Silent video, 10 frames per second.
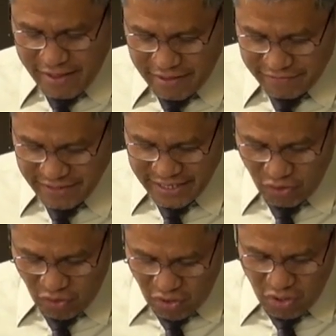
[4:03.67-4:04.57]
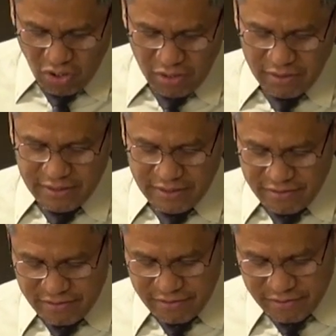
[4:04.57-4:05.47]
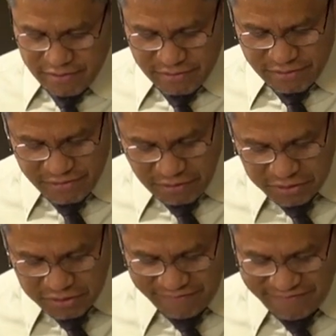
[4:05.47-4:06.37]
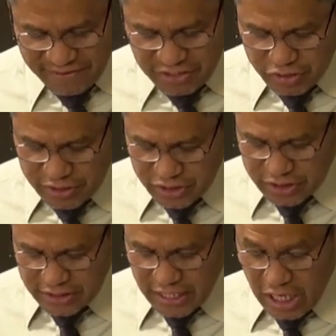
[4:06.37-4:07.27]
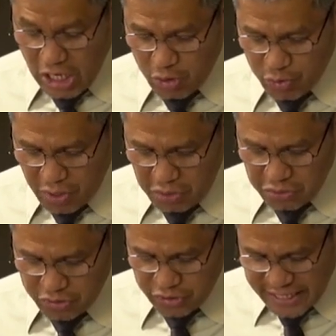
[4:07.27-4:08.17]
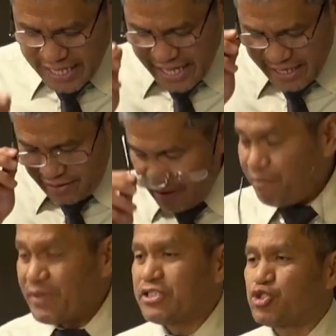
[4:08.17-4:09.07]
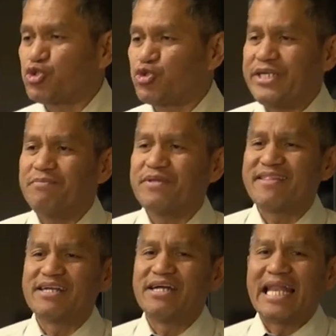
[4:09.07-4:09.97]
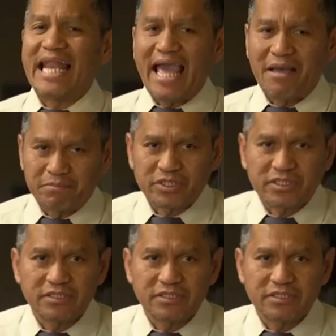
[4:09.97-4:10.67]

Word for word: then all those virgins arose and trimmed their lamps.